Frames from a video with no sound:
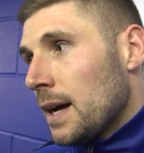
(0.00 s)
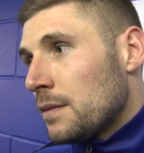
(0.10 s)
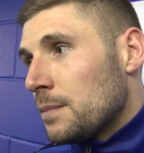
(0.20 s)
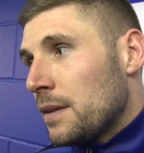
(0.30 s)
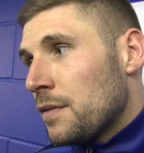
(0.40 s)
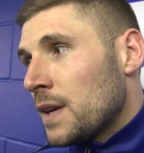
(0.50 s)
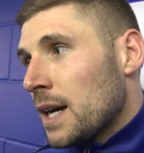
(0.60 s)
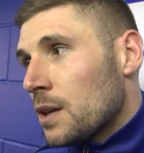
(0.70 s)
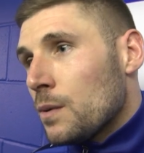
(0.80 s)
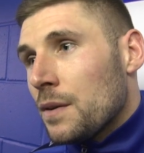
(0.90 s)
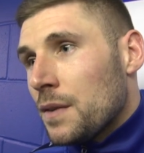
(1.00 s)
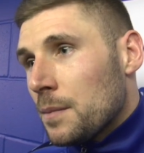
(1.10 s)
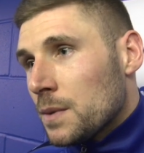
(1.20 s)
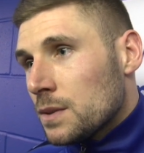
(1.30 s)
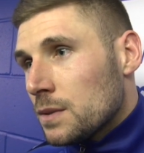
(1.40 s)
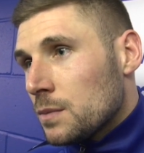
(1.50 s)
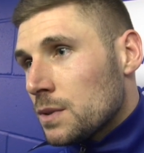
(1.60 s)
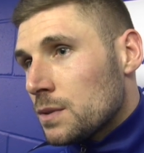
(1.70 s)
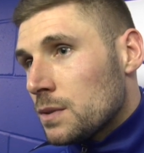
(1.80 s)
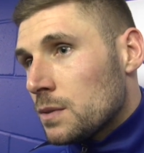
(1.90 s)
and me and Fernando off him
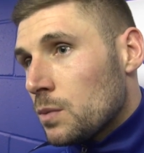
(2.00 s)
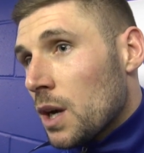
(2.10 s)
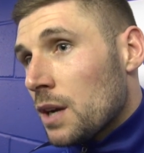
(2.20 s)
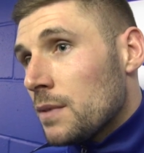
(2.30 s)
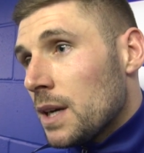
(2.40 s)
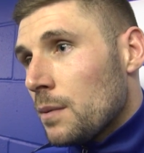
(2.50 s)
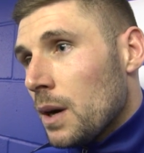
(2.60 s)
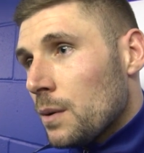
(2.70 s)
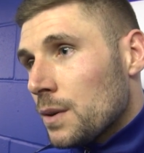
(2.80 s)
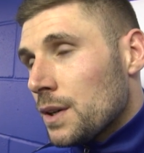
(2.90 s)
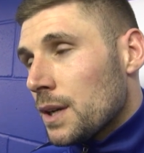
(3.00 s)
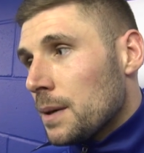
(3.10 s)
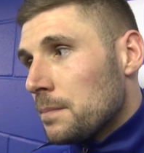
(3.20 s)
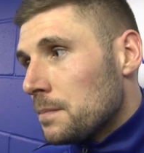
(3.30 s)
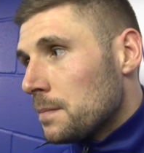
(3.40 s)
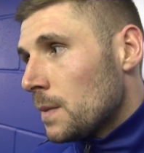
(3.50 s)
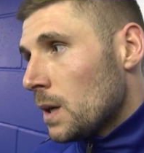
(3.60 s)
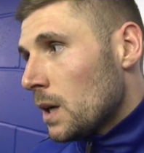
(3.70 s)
was, working really well, and um,